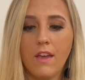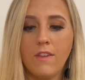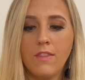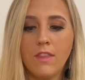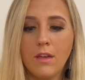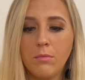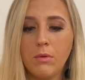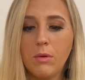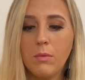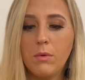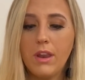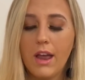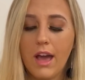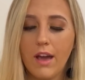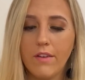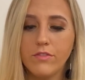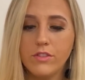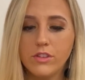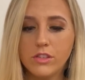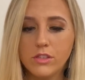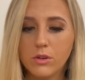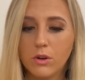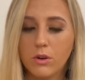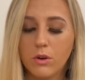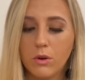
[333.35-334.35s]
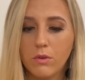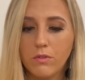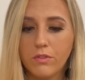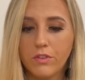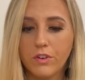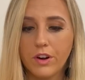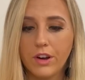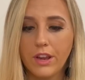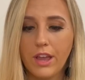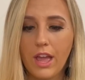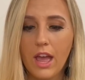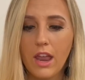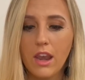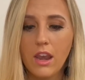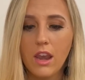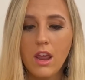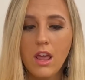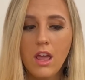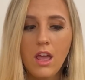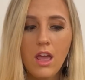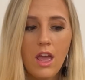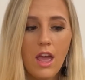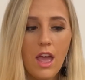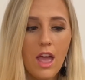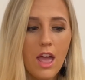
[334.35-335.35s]
And then we would have to start over again.
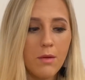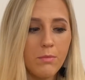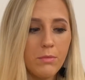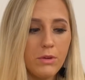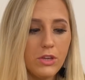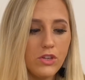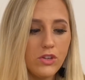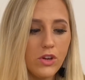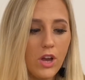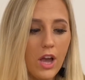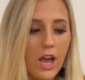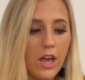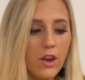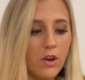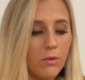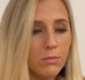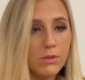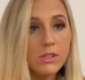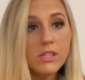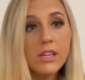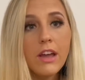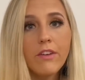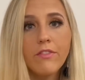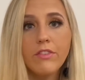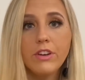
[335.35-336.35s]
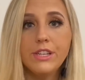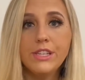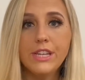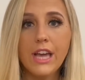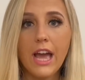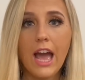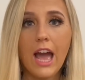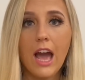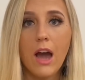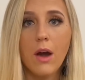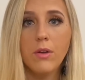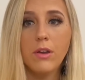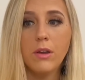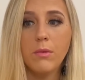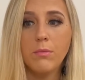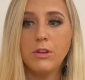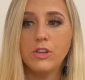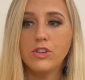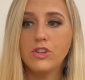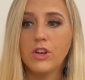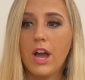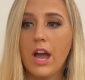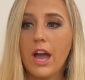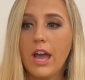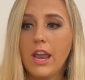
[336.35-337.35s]
And we tried almost every town, and we
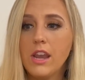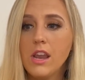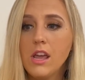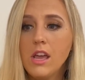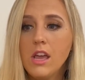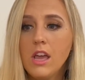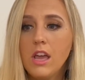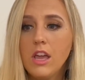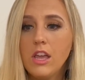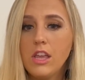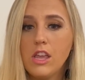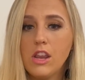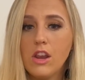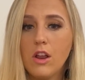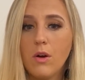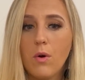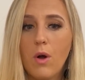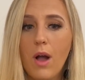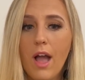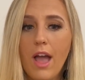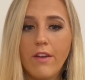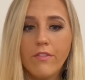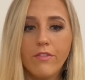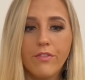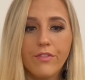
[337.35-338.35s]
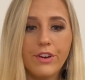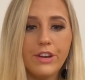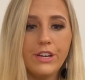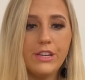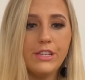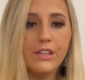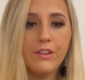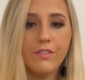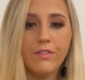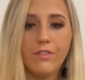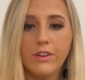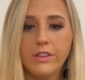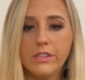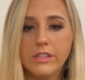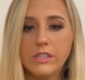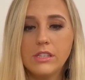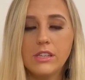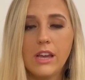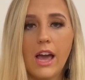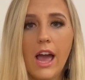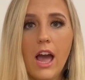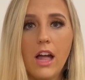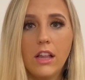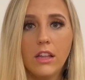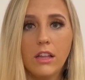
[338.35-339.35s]
tried, every different
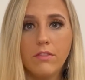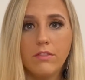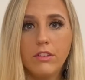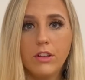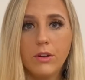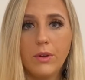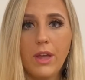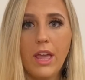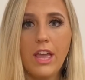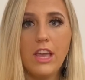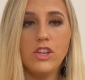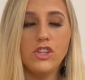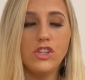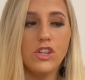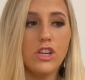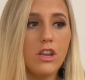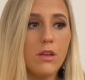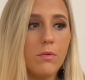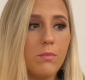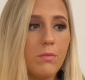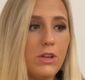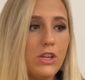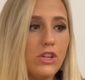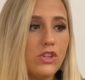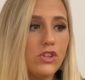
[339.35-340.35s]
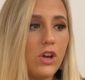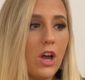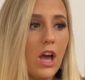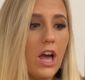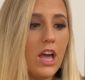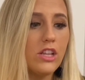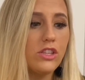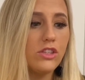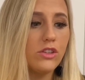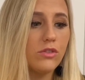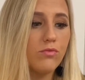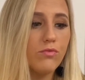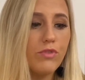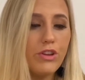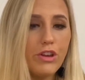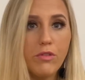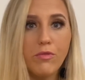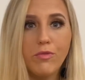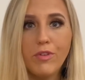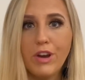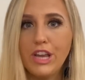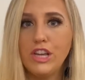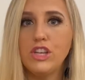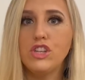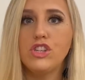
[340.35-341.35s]
style of location, and we tried to
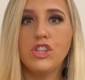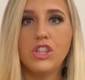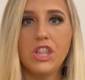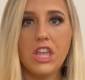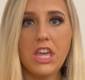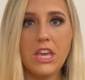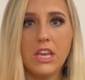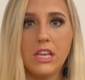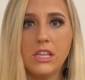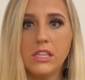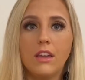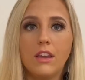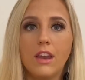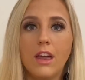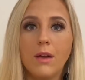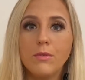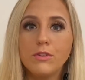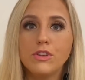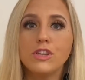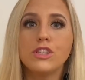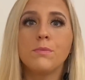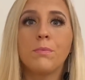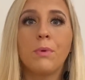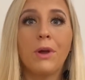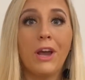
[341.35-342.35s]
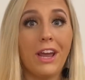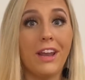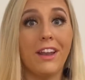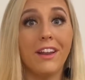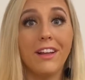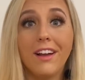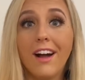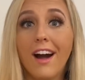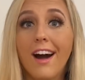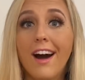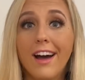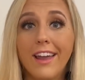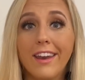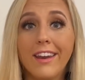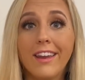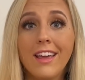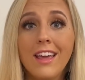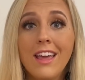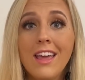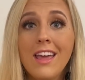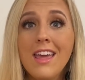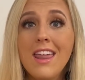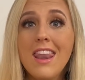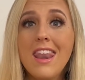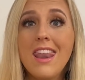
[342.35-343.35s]
rearrange things. And I would just pray to God,
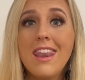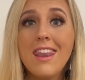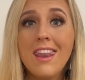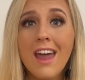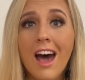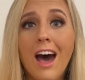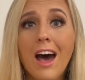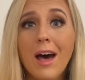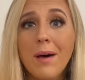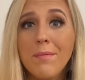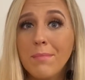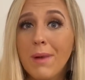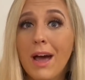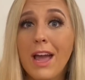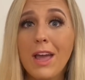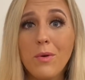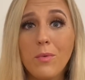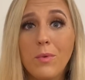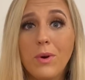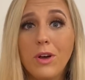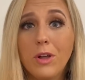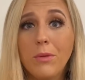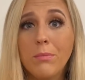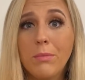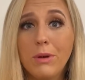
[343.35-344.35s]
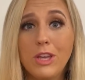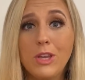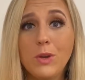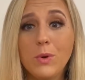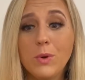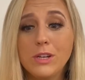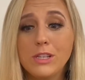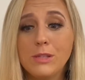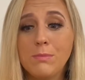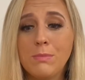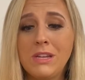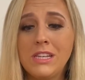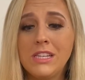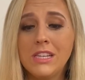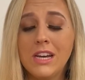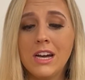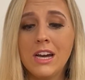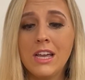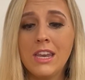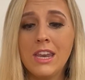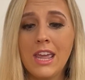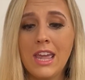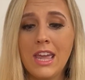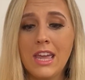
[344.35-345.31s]
not my will, but yours be done.